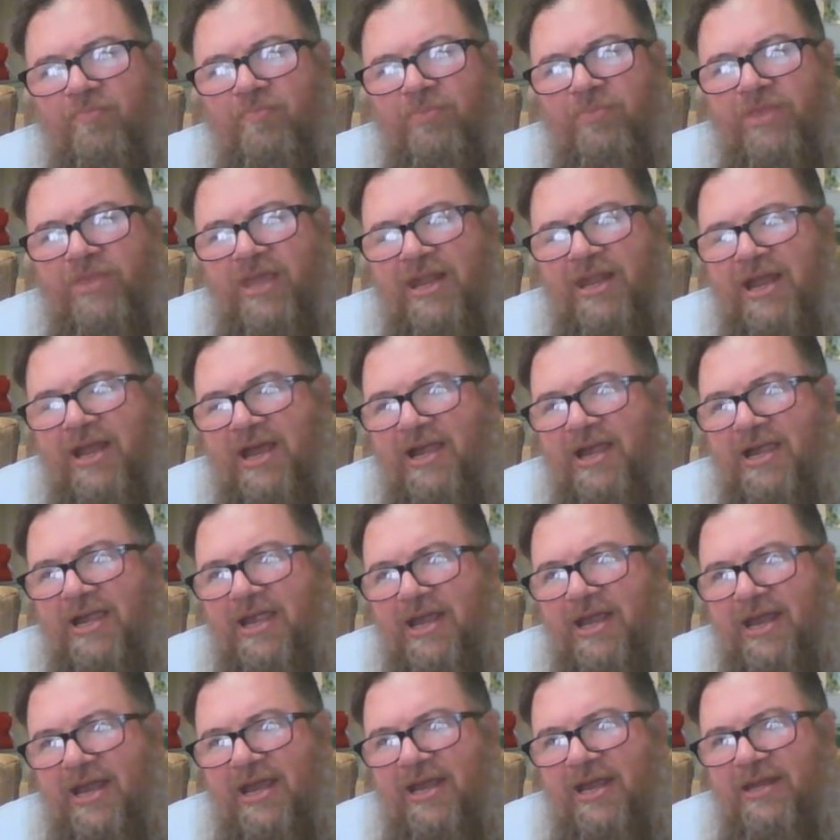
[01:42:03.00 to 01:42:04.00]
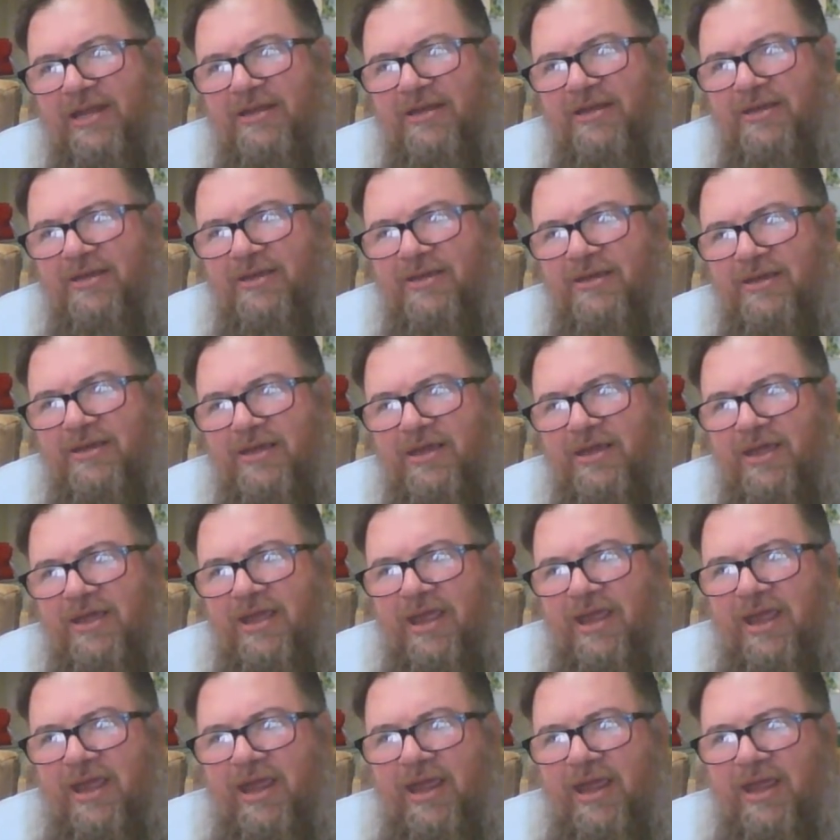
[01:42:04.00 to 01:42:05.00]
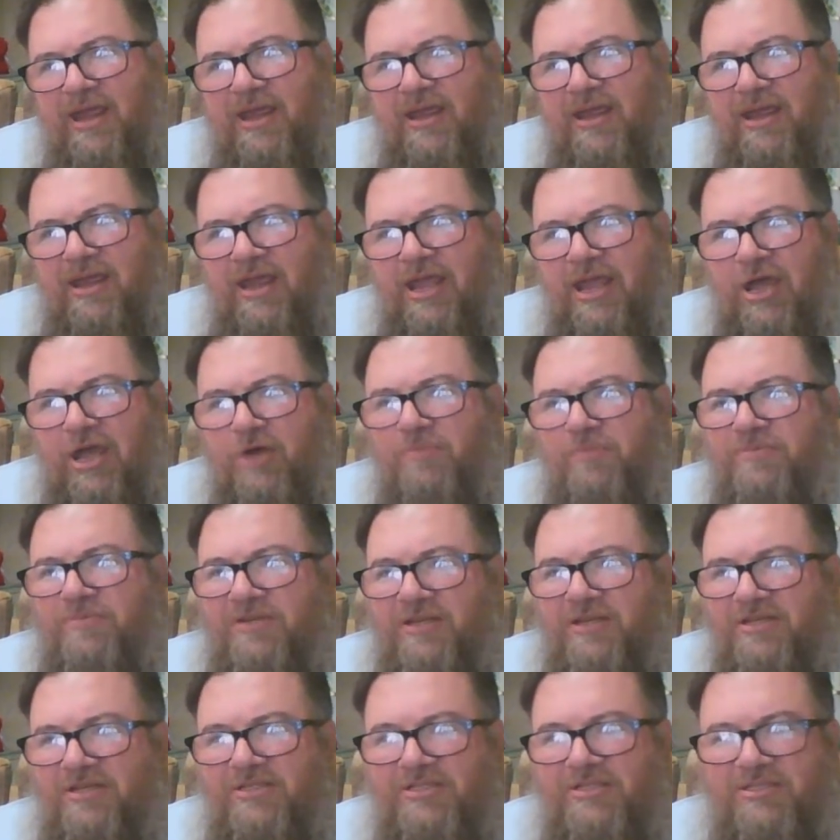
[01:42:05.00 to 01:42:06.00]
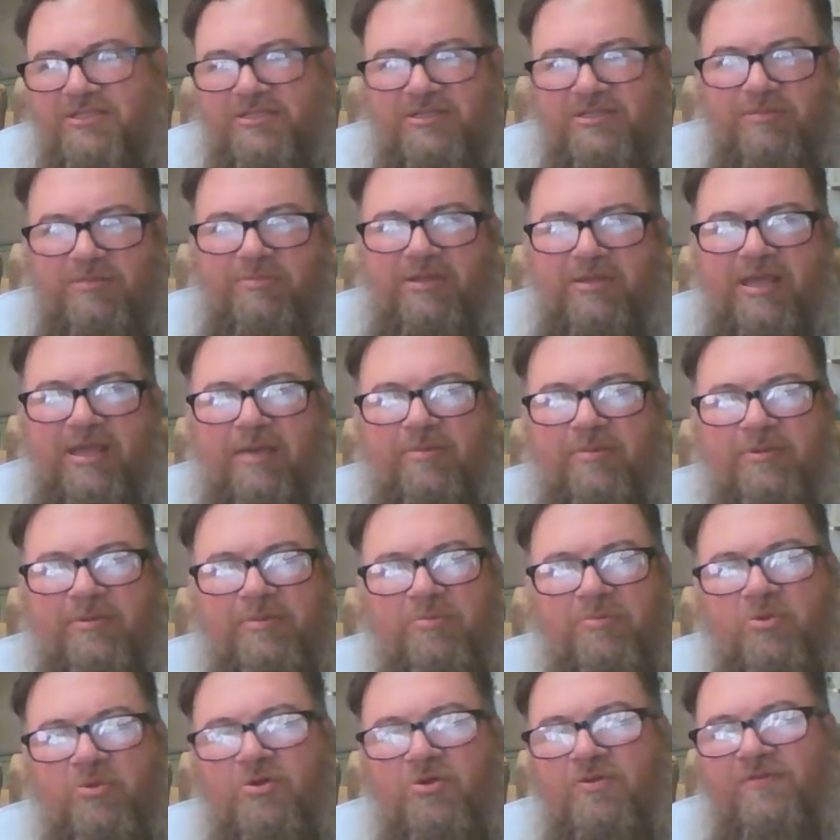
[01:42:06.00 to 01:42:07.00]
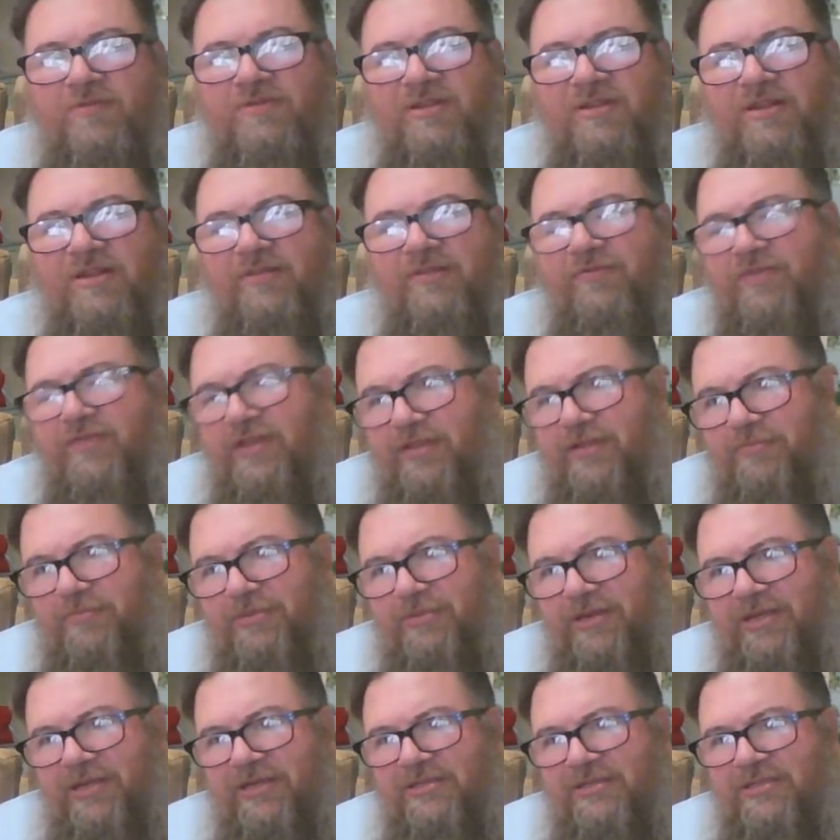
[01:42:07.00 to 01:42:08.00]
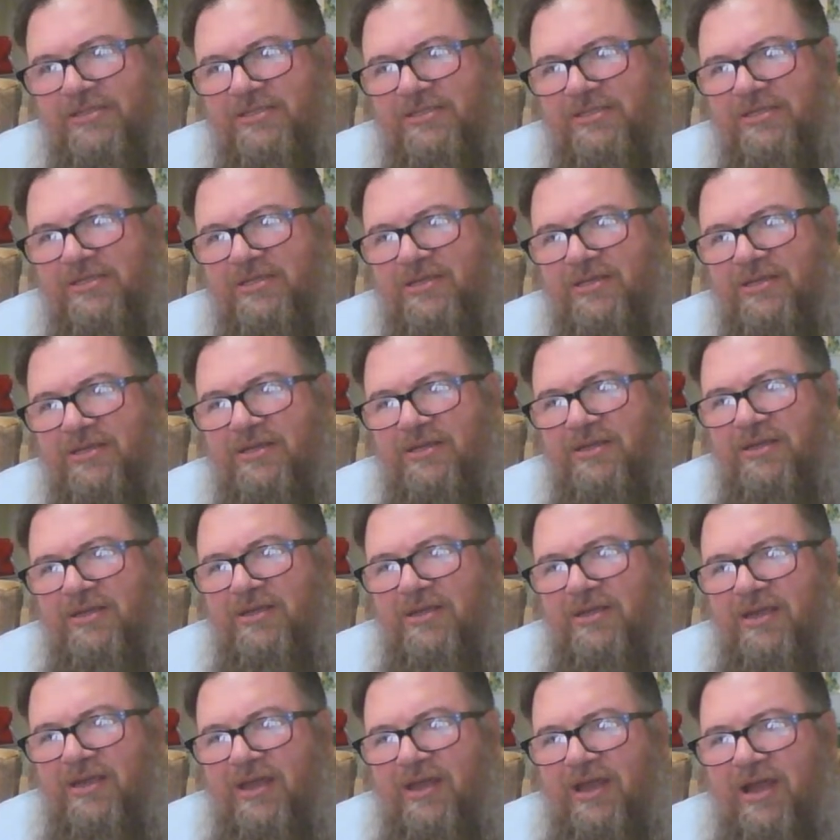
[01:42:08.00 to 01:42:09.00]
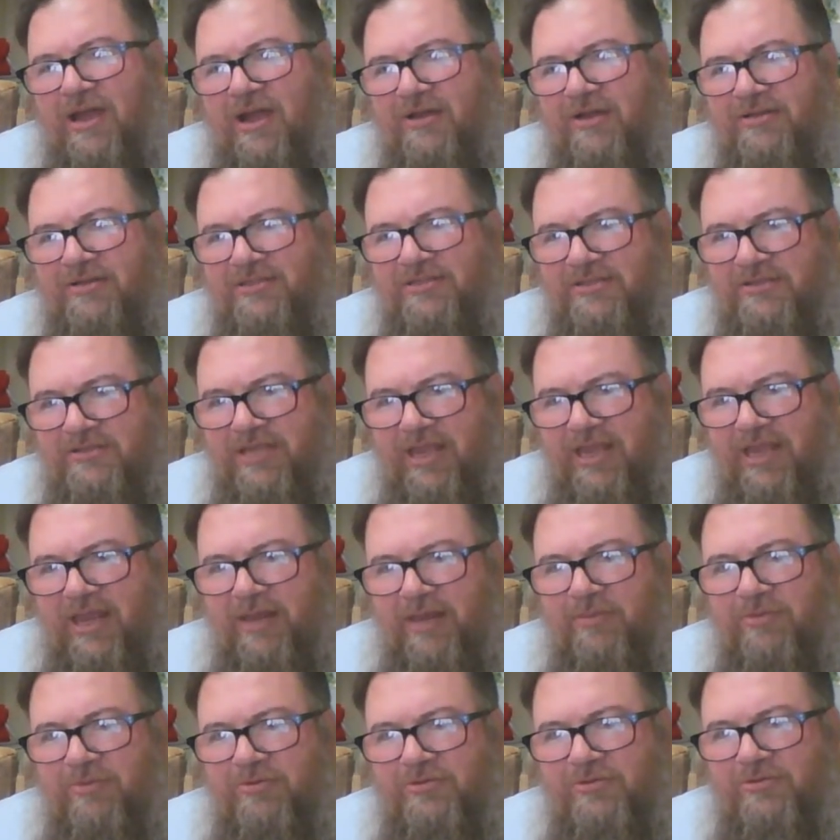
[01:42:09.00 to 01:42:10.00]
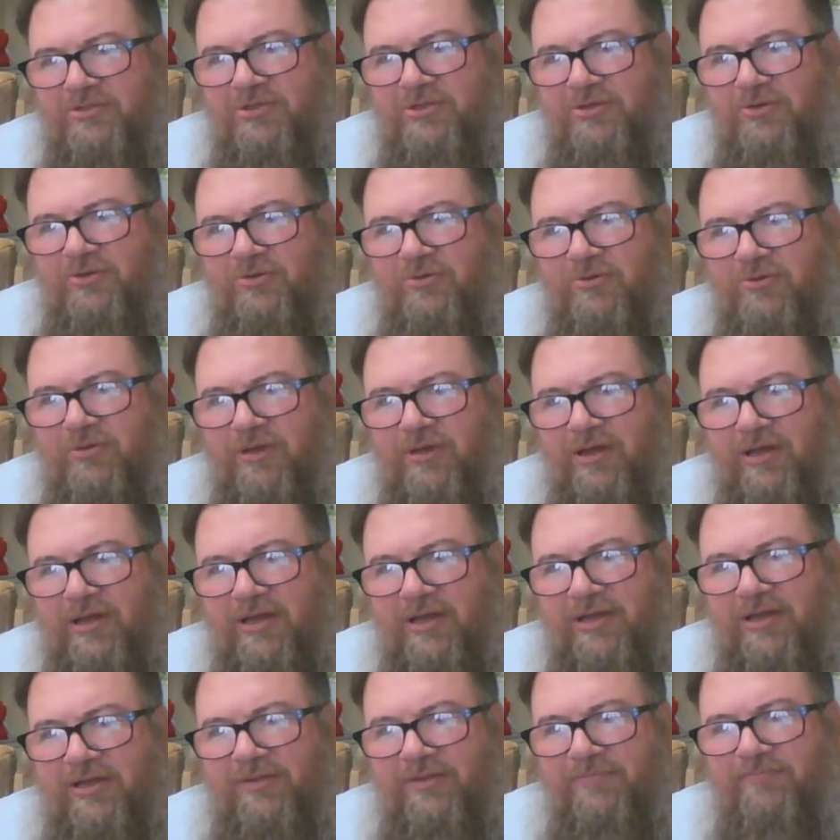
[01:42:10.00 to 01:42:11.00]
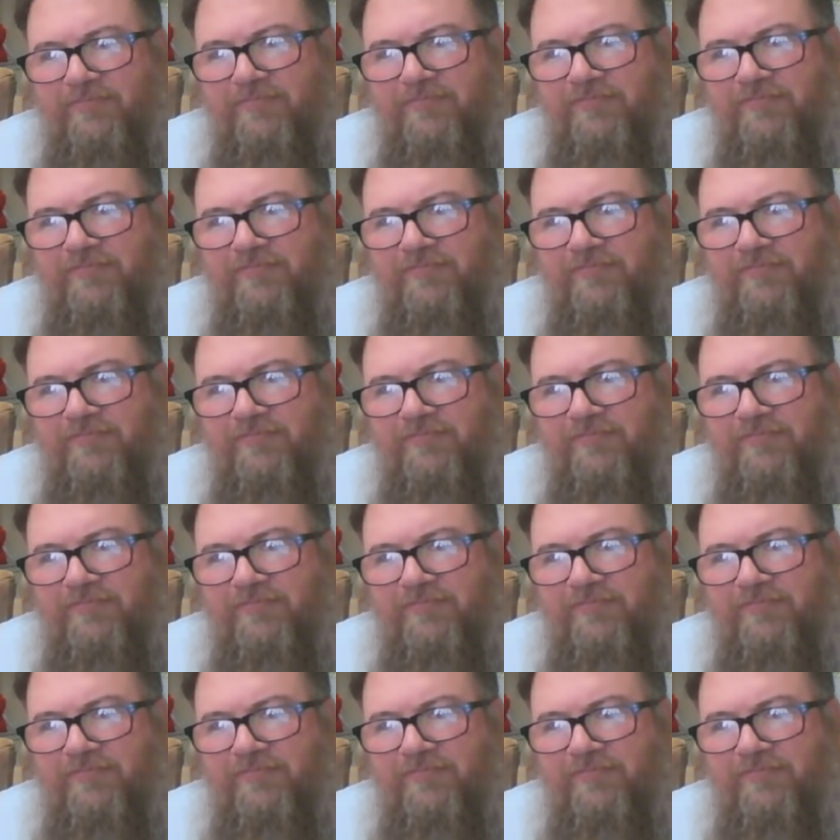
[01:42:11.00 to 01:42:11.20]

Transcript: that I had helped us to be able to move to the Philippines. I was able to.